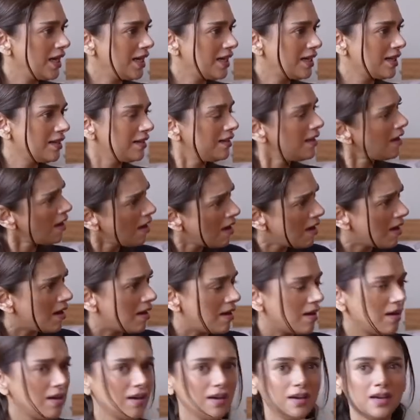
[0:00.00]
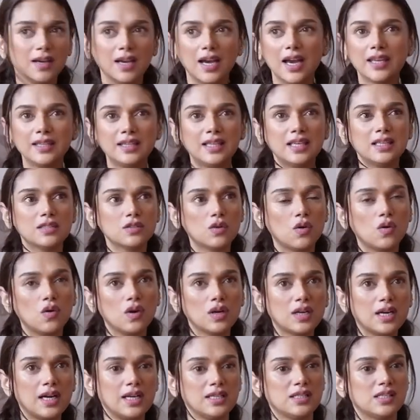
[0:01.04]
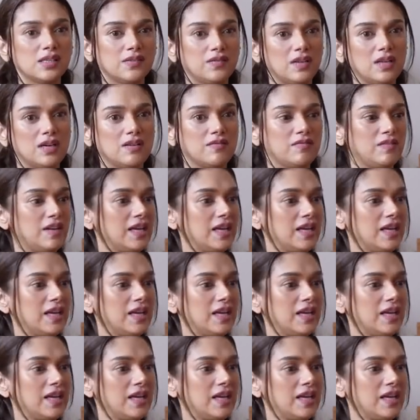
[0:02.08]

Right? Yeah. And there's all kinds of love.